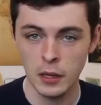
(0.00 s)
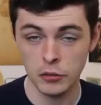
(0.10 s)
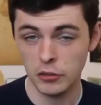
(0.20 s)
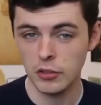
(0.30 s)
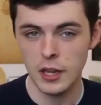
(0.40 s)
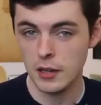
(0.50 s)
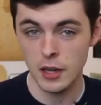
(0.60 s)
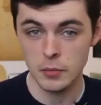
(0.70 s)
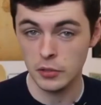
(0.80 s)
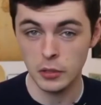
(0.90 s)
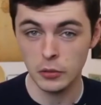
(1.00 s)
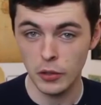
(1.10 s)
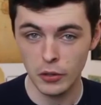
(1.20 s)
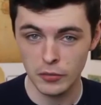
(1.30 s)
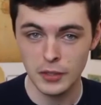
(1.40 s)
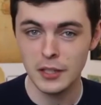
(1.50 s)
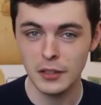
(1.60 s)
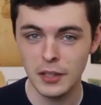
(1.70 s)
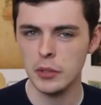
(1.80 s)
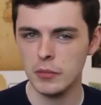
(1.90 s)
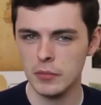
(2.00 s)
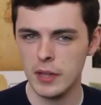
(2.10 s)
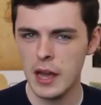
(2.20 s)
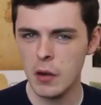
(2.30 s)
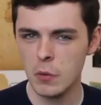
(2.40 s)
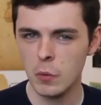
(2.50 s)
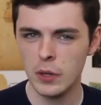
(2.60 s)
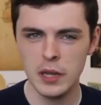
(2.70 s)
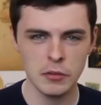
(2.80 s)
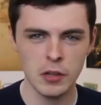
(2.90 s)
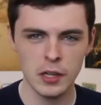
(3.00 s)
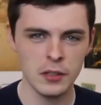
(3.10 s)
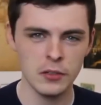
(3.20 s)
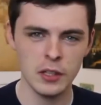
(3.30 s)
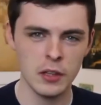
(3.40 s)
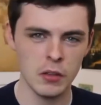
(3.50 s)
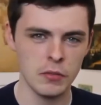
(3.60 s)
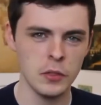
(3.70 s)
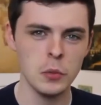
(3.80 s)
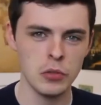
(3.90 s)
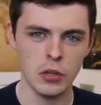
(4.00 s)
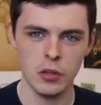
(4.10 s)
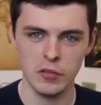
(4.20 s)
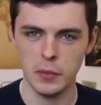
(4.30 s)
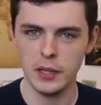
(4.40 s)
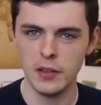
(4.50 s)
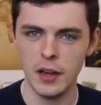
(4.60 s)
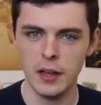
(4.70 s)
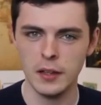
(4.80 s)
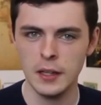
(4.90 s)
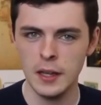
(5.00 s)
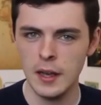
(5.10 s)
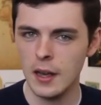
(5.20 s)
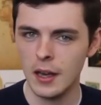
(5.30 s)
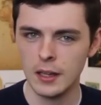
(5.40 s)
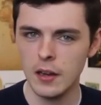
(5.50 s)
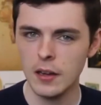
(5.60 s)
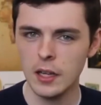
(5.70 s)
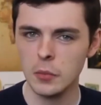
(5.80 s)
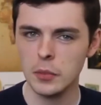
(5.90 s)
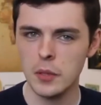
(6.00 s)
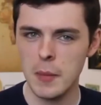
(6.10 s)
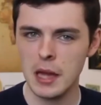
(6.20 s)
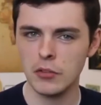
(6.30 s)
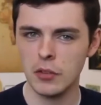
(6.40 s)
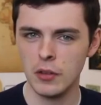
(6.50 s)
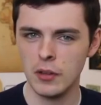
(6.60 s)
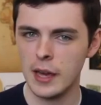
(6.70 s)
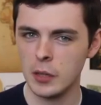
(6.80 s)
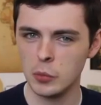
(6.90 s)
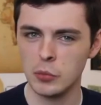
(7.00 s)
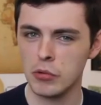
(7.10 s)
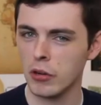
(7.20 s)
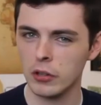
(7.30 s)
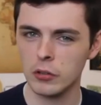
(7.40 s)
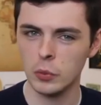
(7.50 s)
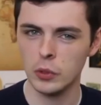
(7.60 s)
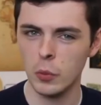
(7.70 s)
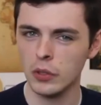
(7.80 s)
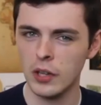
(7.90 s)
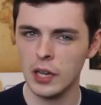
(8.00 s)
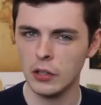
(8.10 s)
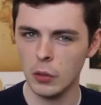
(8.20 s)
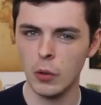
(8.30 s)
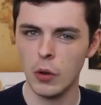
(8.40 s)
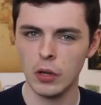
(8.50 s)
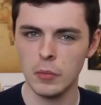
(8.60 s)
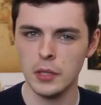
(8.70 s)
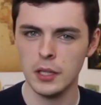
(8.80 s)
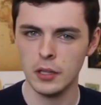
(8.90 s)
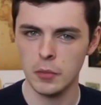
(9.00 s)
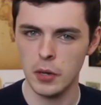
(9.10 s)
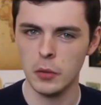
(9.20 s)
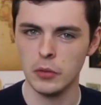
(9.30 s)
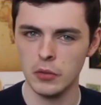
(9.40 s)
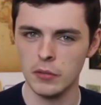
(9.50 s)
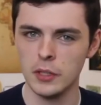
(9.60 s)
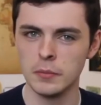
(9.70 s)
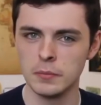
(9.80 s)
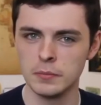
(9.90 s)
I should state I'm still not a vegan, but now whenever I consider the future of my diet, I can't help but imagine that animal products will one day no longer be a component of it.